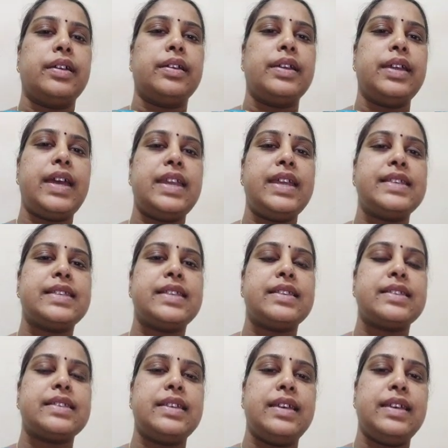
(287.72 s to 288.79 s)
Here
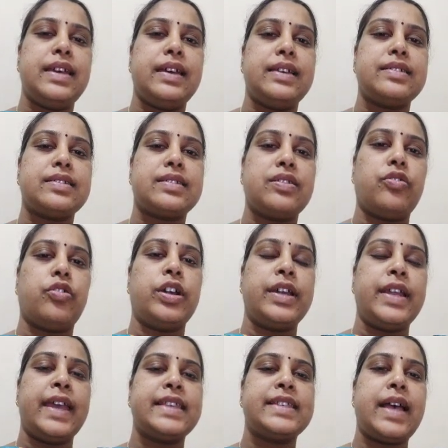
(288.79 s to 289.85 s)
is
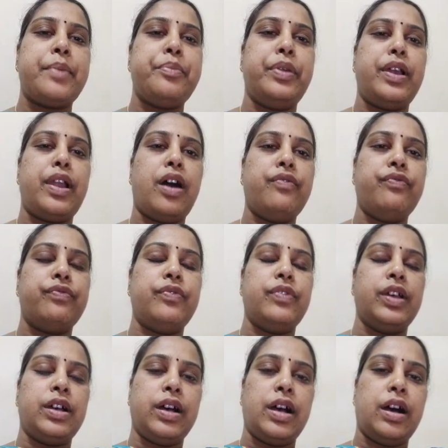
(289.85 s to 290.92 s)
one example
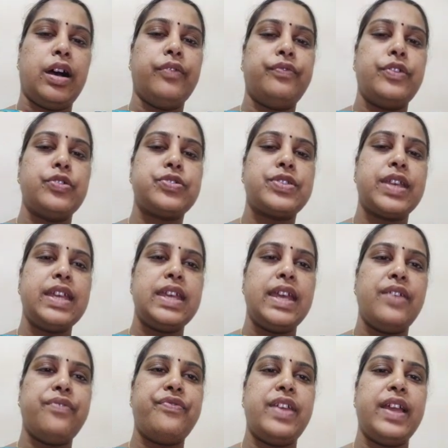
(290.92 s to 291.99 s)
of using
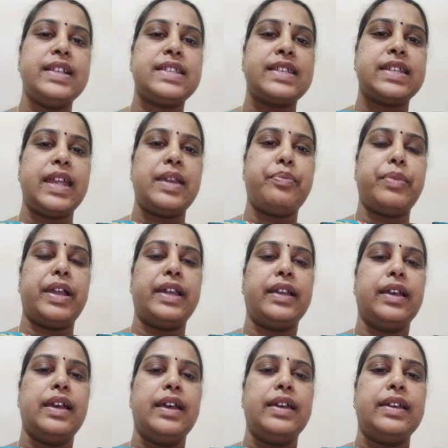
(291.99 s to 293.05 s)
if else statement.
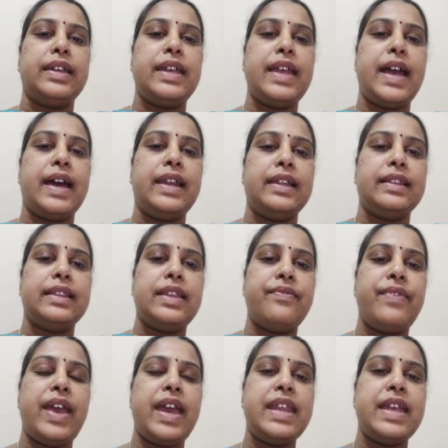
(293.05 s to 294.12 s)
Here, the
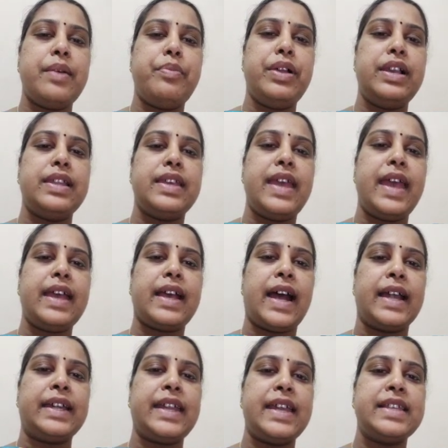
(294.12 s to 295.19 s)
variable a
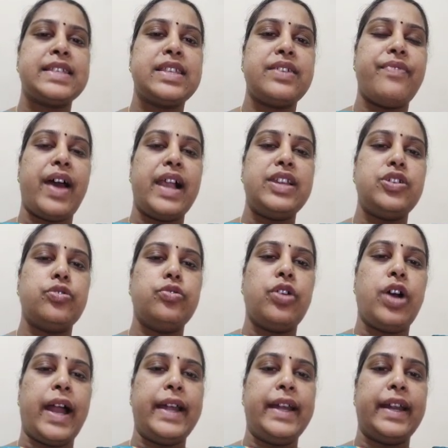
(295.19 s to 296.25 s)
contains the
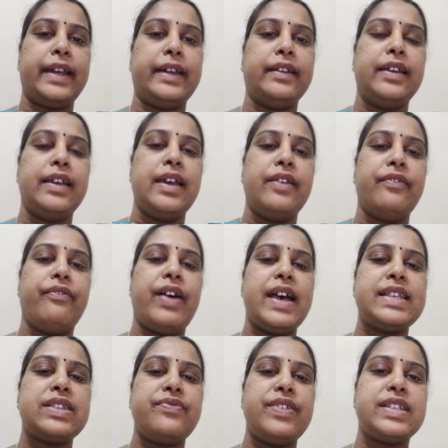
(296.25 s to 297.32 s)
value 100.
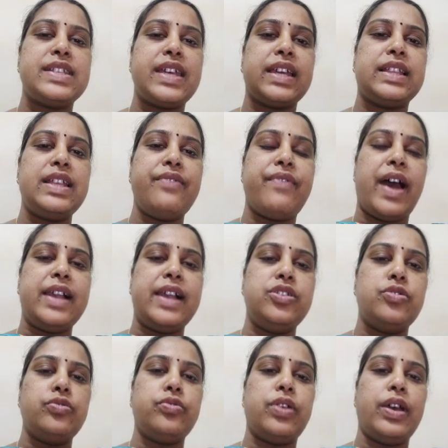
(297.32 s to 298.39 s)
First, we check the
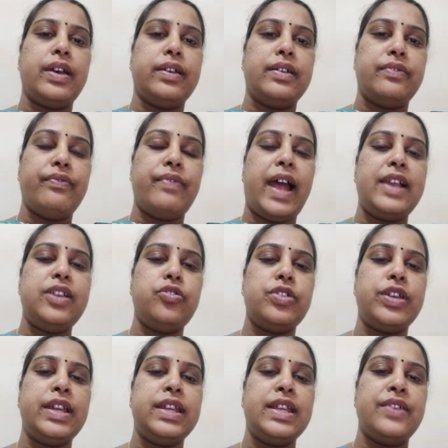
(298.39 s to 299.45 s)
value
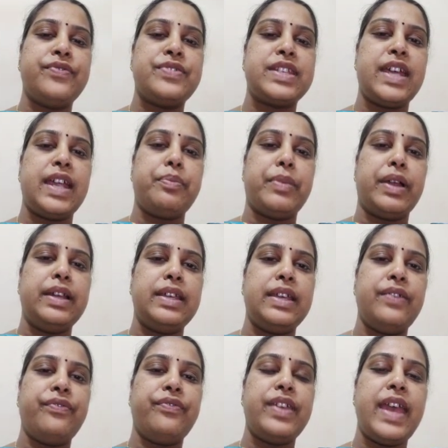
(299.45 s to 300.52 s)
in if statement
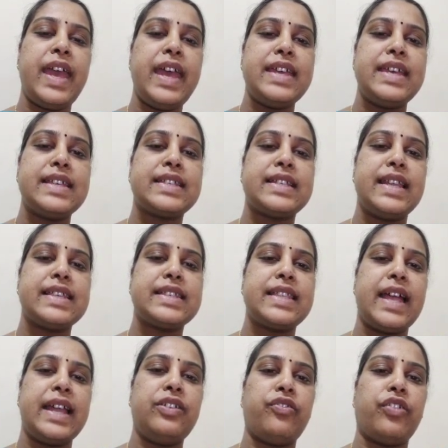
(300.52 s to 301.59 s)
if a is less
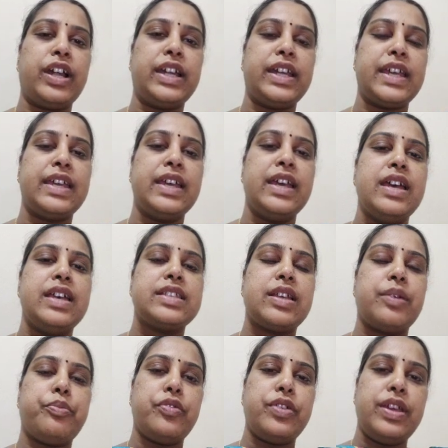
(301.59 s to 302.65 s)
than 20.
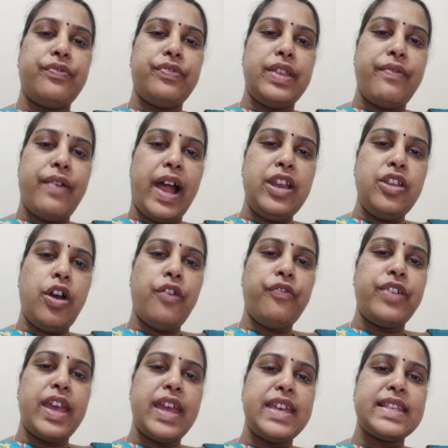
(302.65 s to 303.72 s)
If the value
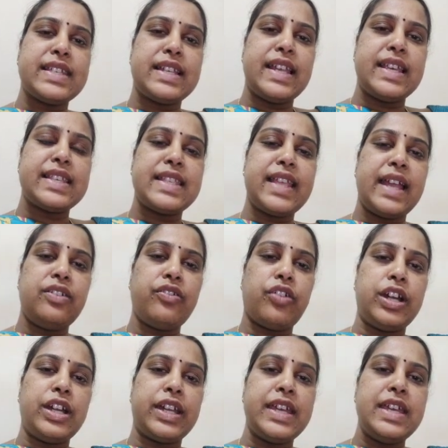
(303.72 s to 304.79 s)
of a is less than
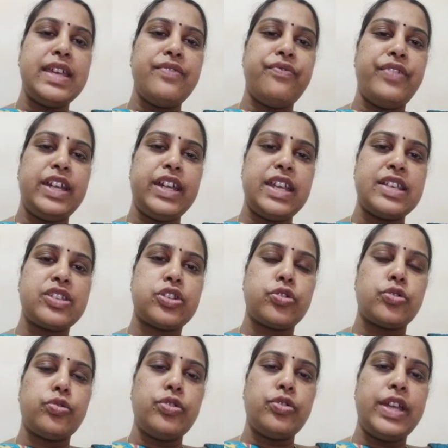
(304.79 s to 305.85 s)
20, if it is
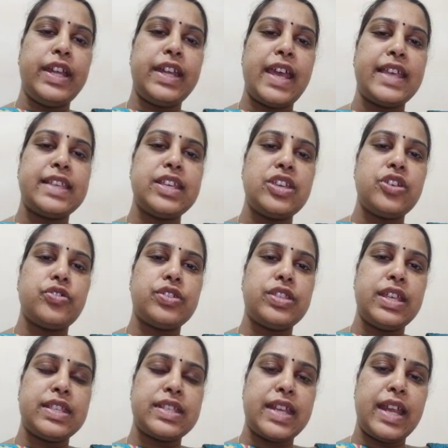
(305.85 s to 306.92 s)
true, it executes
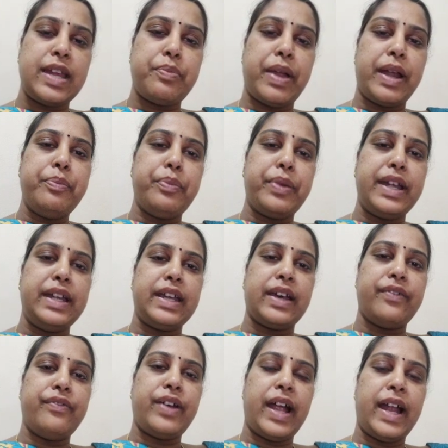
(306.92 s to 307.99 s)
the statement
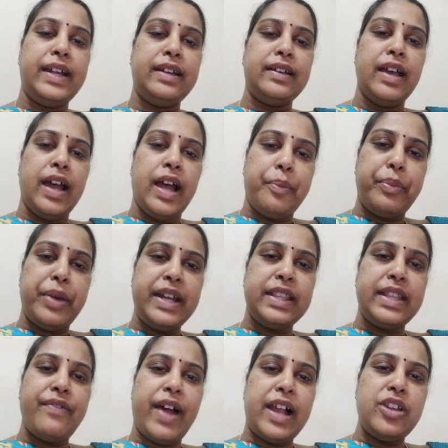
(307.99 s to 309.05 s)
printf and
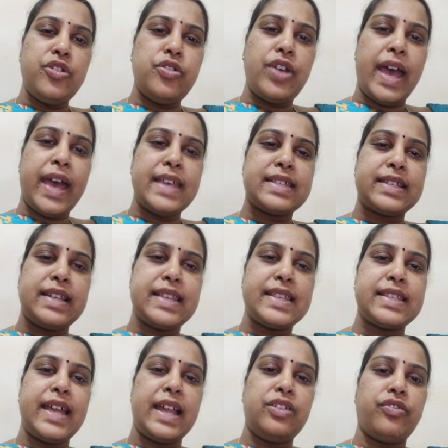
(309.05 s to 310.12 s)
print the value as
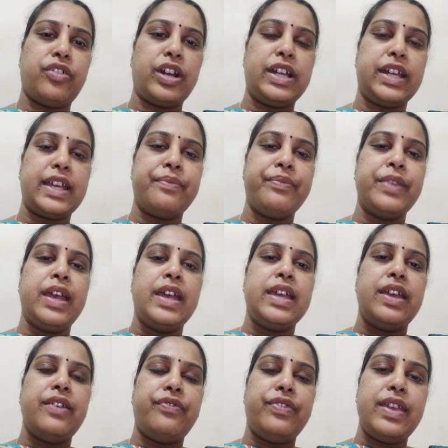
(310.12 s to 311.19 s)
less than 20.
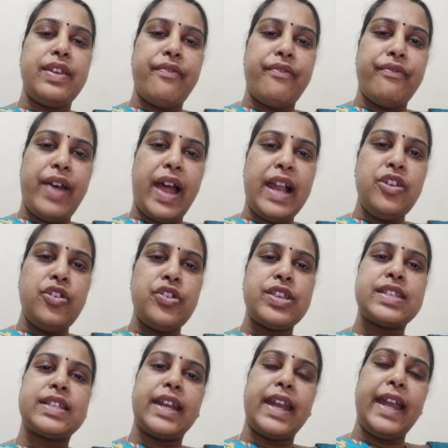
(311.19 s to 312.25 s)
If the value
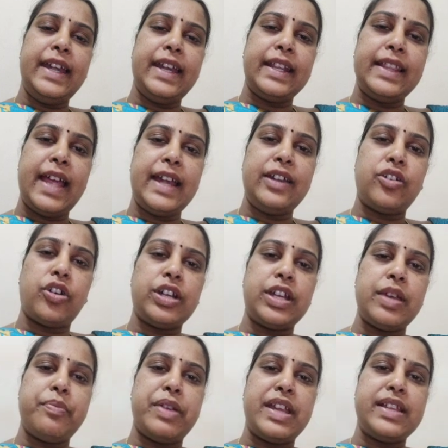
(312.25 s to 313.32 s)
is greater than
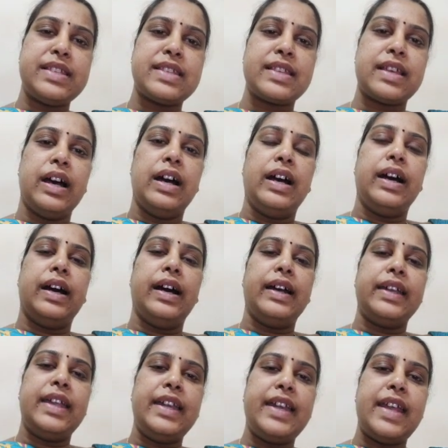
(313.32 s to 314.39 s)
20 means
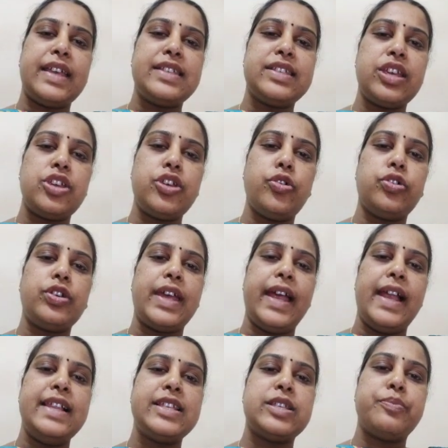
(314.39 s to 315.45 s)
it execute
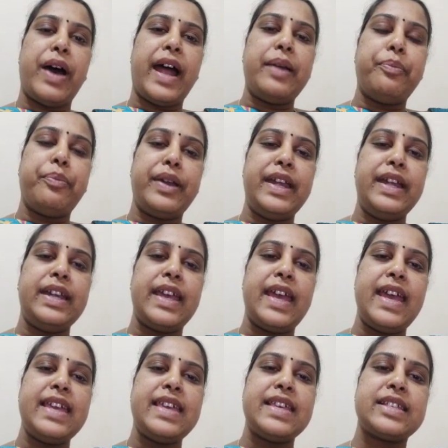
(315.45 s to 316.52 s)
else part, print
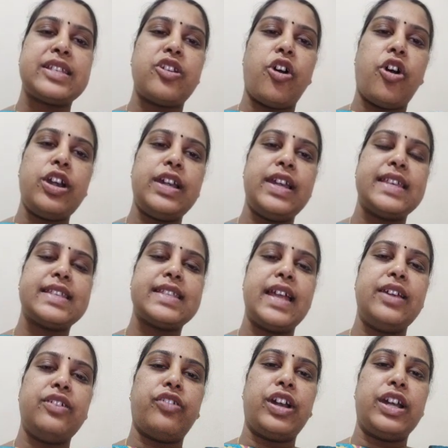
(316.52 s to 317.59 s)
a is not less
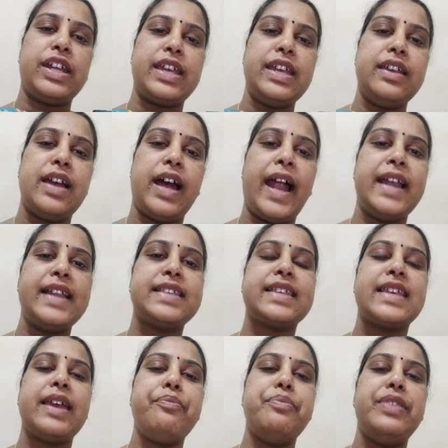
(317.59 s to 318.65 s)
than 20 and
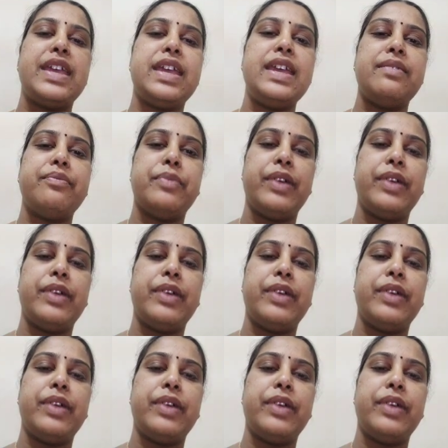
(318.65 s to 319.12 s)
skip the